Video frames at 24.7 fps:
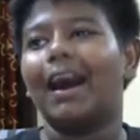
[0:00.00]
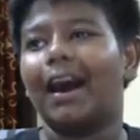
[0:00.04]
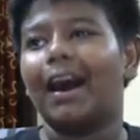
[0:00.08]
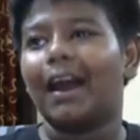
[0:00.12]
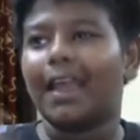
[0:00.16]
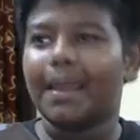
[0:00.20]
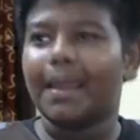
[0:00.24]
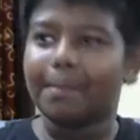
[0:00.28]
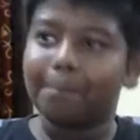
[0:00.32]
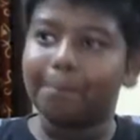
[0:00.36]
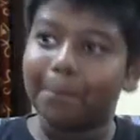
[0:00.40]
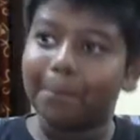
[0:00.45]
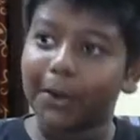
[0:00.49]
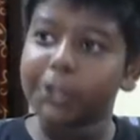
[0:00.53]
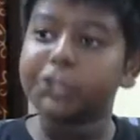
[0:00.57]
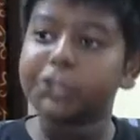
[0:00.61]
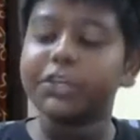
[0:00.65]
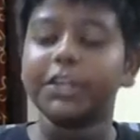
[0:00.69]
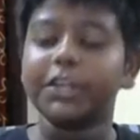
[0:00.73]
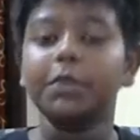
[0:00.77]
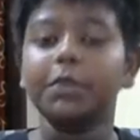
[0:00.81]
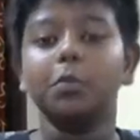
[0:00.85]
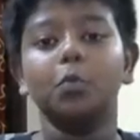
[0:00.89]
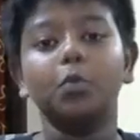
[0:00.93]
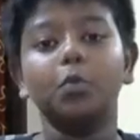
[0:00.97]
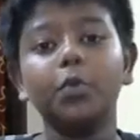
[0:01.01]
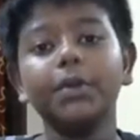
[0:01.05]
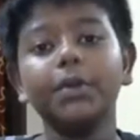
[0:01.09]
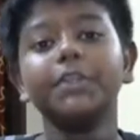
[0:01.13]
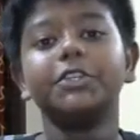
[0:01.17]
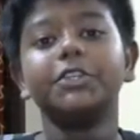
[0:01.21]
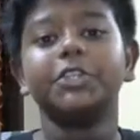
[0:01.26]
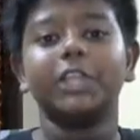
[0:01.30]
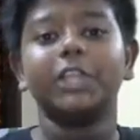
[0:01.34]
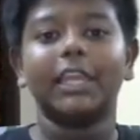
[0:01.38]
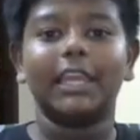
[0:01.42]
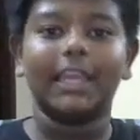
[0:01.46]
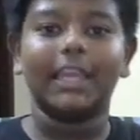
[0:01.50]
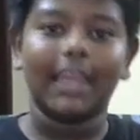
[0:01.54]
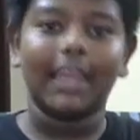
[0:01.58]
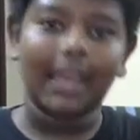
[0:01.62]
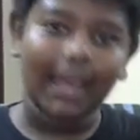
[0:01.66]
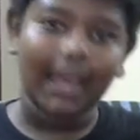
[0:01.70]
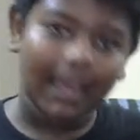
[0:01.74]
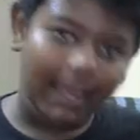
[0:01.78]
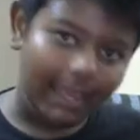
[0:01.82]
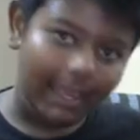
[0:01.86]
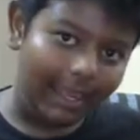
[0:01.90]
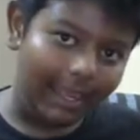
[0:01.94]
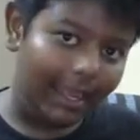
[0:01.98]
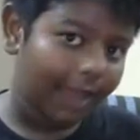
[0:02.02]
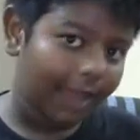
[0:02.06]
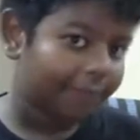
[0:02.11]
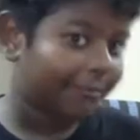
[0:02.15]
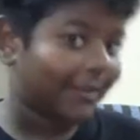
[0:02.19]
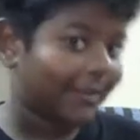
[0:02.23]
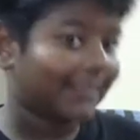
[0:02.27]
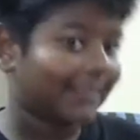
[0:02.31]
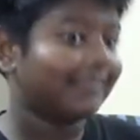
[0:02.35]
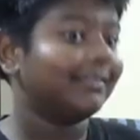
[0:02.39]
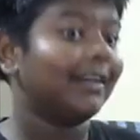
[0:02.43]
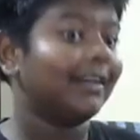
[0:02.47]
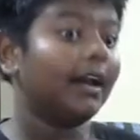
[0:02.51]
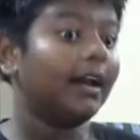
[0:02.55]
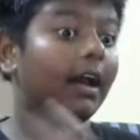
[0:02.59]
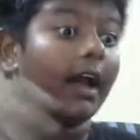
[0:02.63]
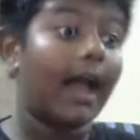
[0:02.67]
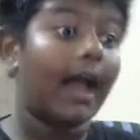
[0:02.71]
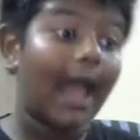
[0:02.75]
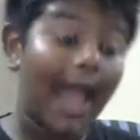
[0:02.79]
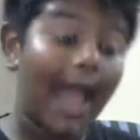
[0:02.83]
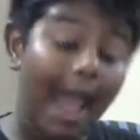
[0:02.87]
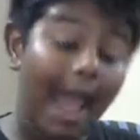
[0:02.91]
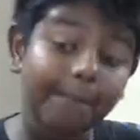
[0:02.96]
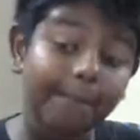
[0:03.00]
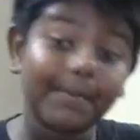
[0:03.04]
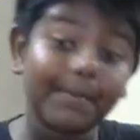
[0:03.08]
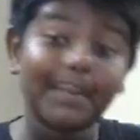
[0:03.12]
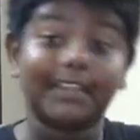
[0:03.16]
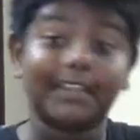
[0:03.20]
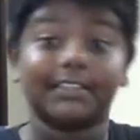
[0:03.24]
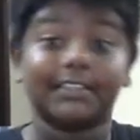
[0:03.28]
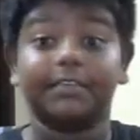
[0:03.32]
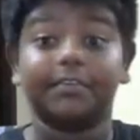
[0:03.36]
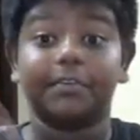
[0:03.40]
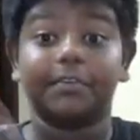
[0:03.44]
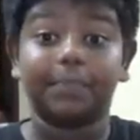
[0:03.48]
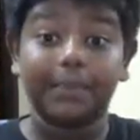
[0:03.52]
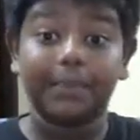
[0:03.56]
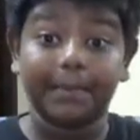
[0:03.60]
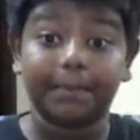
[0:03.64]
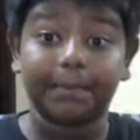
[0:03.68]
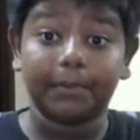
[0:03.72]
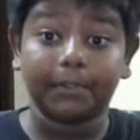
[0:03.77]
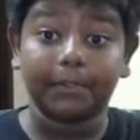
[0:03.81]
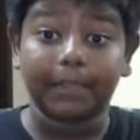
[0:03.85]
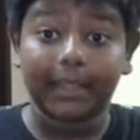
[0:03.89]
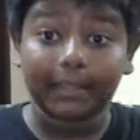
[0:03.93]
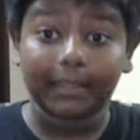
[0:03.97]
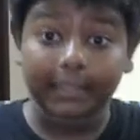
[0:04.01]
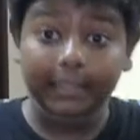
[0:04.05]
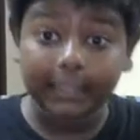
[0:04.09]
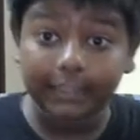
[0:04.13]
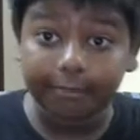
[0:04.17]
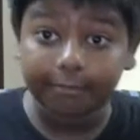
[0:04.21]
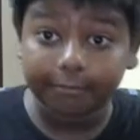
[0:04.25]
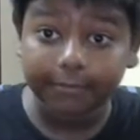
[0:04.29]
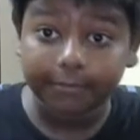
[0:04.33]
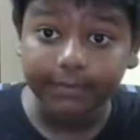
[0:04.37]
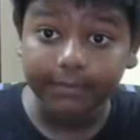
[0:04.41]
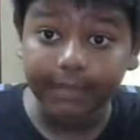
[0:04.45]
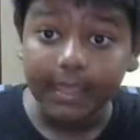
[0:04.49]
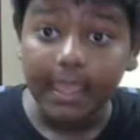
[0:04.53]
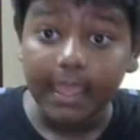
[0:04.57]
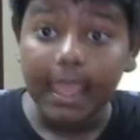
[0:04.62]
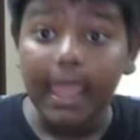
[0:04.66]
a budget, which affects the happiness of the people that live.